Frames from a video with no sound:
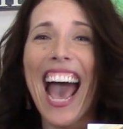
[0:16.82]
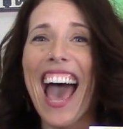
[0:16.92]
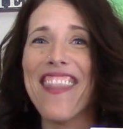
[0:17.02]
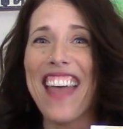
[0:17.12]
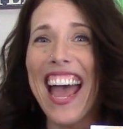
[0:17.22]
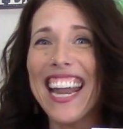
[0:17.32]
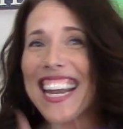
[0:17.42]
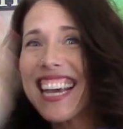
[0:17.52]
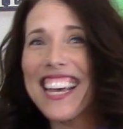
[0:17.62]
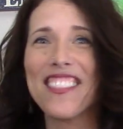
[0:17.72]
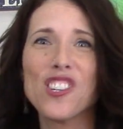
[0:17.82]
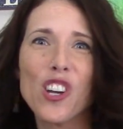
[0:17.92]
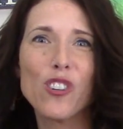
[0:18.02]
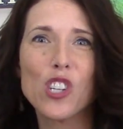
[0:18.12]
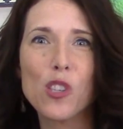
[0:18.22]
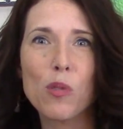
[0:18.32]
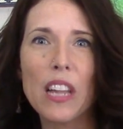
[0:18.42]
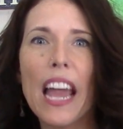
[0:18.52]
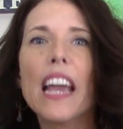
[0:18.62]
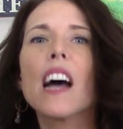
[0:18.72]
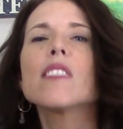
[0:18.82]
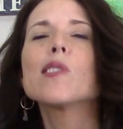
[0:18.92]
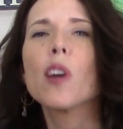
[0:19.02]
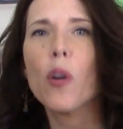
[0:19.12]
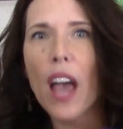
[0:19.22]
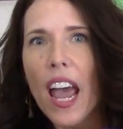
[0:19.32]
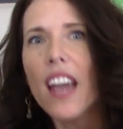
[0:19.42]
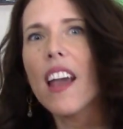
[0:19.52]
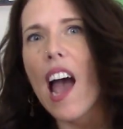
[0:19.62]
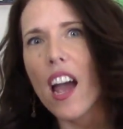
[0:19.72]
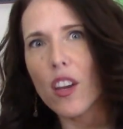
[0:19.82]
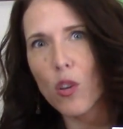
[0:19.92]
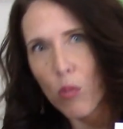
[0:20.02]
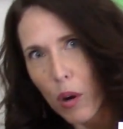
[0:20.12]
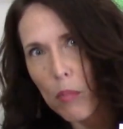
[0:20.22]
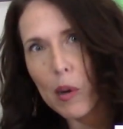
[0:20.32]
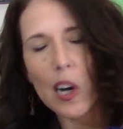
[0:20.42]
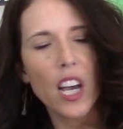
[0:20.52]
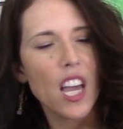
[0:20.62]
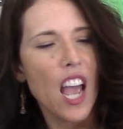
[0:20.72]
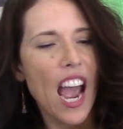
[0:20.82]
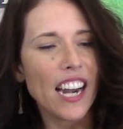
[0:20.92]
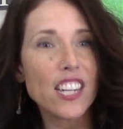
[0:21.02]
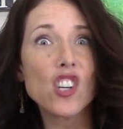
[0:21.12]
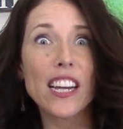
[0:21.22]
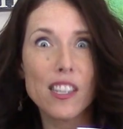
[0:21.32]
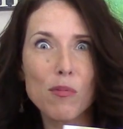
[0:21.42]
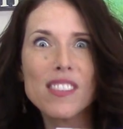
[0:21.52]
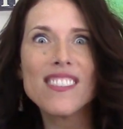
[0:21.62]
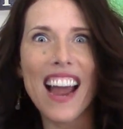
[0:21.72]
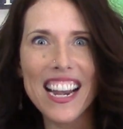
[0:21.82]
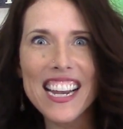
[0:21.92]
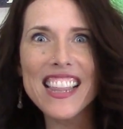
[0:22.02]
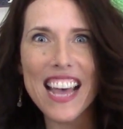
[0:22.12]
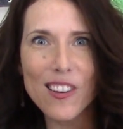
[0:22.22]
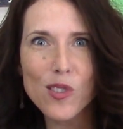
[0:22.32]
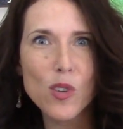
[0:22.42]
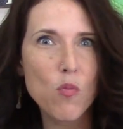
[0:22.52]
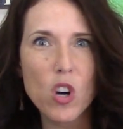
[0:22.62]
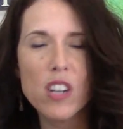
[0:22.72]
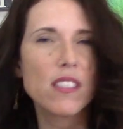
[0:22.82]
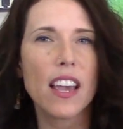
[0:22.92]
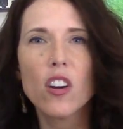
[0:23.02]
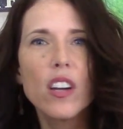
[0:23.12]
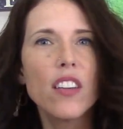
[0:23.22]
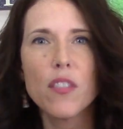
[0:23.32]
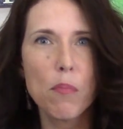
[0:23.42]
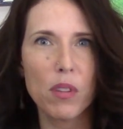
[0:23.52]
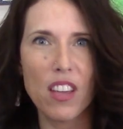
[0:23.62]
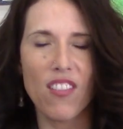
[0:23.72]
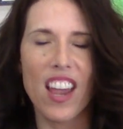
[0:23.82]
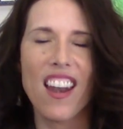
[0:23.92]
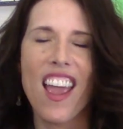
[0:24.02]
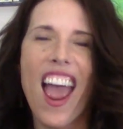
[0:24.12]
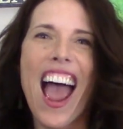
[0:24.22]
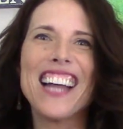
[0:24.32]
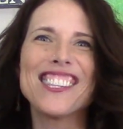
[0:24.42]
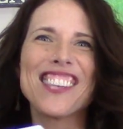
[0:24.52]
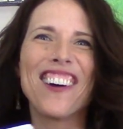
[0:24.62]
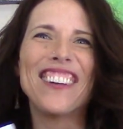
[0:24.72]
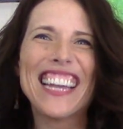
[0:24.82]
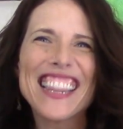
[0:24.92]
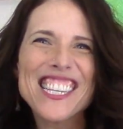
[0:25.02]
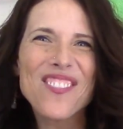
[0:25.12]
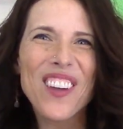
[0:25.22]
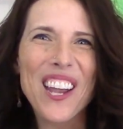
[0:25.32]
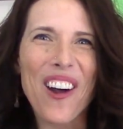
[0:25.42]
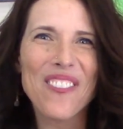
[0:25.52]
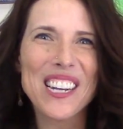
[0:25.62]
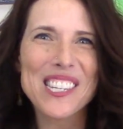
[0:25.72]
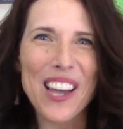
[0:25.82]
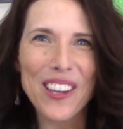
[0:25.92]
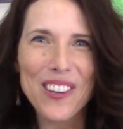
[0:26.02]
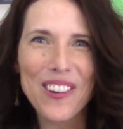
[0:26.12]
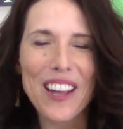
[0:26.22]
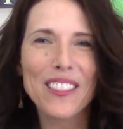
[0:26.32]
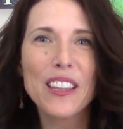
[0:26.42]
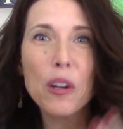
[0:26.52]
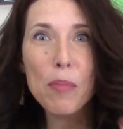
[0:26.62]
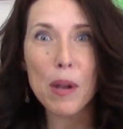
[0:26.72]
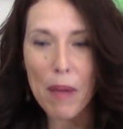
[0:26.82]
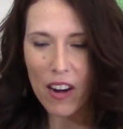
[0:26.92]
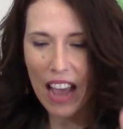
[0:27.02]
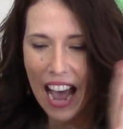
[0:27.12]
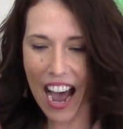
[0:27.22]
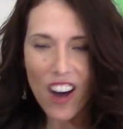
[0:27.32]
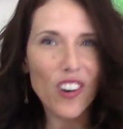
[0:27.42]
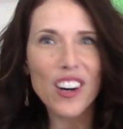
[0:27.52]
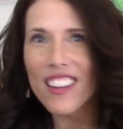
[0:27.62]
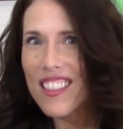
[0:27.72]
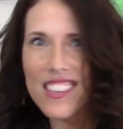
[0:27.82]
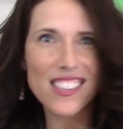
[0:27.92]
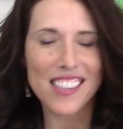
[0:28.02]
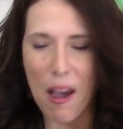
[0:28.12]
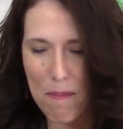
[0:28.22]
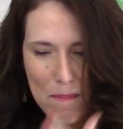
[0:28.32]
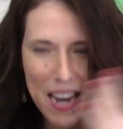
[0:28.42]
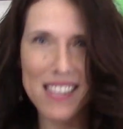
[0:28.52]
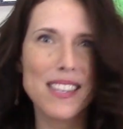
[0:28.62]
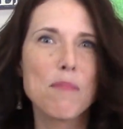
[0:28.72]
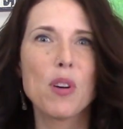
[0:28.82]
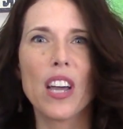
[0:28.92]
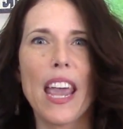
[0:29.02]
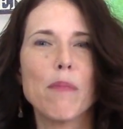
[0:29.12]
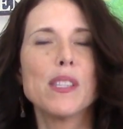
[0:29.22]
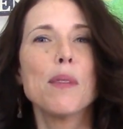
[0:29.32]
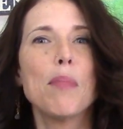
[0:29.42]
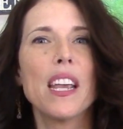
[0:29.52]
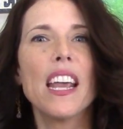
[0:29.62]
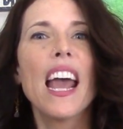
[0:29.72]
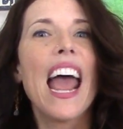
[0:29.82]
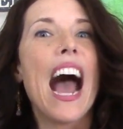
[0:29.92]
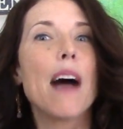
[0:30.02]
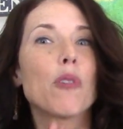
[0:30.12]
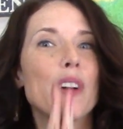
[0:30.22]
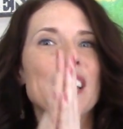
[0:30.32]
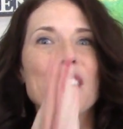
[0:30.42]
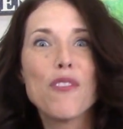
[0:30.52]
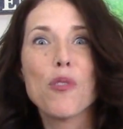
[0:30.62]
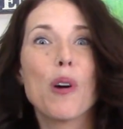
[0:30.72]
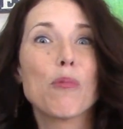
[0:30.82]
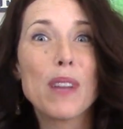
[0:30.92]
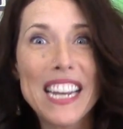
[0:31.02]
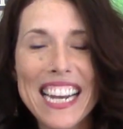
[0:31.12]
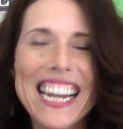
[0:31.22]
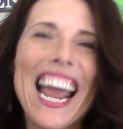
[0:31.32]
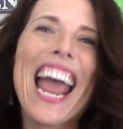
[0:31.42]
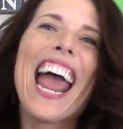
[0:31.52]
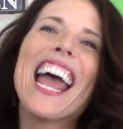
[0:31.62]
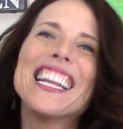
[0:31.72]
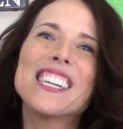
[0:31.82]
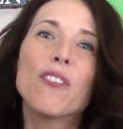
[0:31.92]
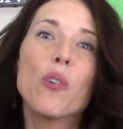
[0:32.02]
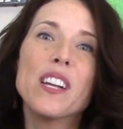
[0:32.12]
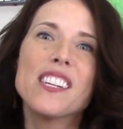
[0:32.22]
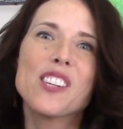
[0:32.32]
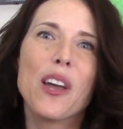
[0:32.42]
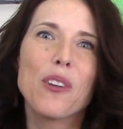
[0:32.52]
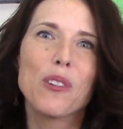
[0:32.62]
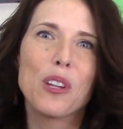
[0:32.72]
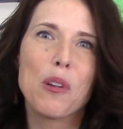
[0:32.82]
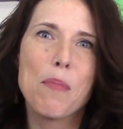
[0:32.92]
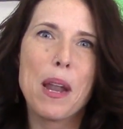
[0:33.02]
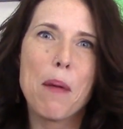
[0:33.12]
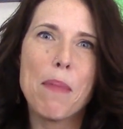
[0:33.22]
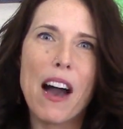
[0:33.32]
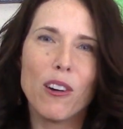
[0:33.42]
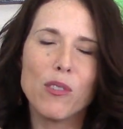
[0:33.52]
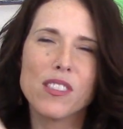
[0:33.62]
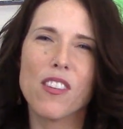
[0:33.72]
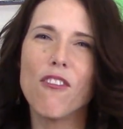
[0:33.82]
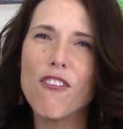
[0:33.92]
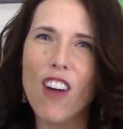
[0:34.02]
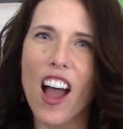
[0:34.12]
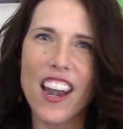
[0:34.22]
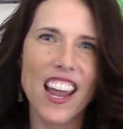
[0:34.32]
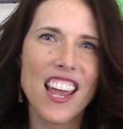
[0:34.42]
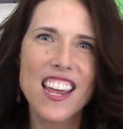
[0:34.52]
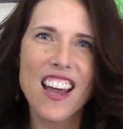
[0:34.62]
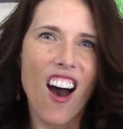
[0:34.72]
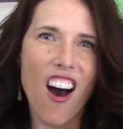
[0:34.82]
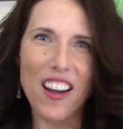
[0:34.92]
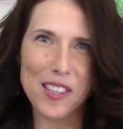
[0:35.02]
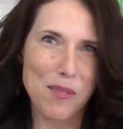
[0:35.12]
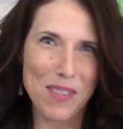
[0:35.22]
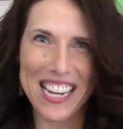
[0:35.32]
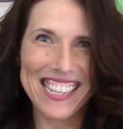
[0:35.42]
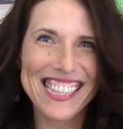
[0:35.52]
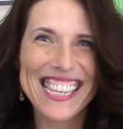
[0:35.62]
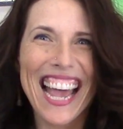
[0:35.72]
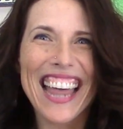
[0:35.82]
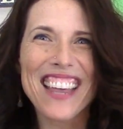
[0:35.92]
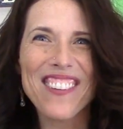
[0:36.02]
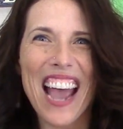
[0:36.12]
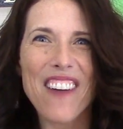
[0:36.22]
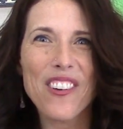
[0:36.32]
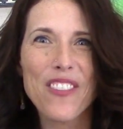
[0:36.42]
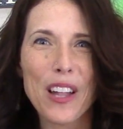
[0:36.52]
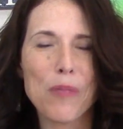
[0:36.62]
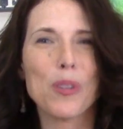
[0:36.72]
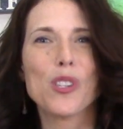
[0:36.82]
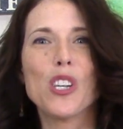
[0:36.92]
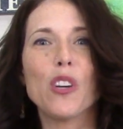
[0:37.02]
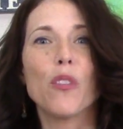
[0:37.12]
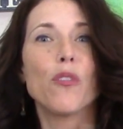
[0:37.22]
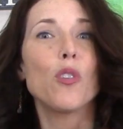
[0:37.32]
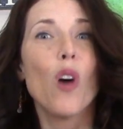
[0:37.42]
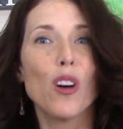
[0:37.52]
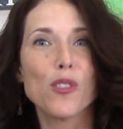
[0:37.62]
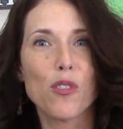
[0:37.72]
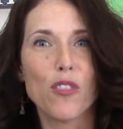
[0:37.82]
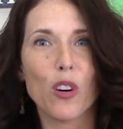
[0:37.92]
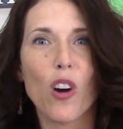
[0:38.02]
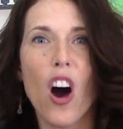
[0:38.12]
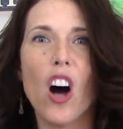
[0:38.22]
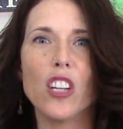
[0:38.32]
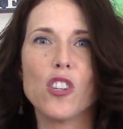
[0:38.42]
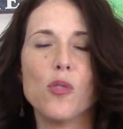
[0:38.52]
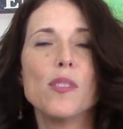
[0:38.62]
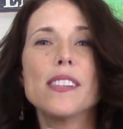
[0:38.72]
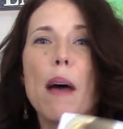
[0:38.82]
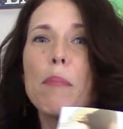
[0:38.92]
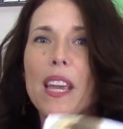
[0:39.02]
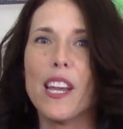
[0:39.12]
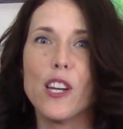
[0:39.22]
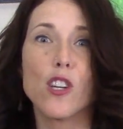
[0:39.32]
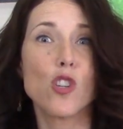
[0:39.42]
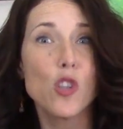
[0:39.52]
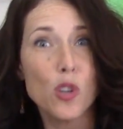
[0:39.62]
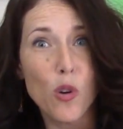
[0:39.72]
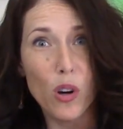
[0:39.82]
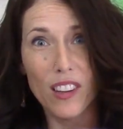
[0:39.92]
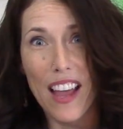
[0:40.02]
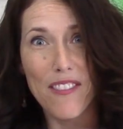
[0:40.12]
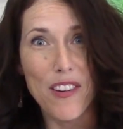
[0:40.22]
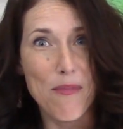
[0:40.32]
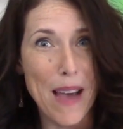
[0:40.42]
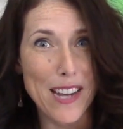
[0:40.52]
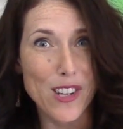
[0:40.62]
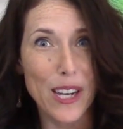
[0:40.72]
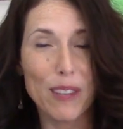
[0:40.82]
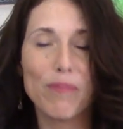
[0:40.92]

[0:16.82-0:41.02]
And then the JOGs were like, so hey, yeah, you wrote a book. And I checked, it was 90,000 words. I couldn't even believe it. And so in this video, I'm going to tell you a little bit about how this amazing book came to be. I'm going to give you a reading, and I'm going to tell you a little bit about some fun awesomeness that we have available to you if you also feel called to step into your life of magic.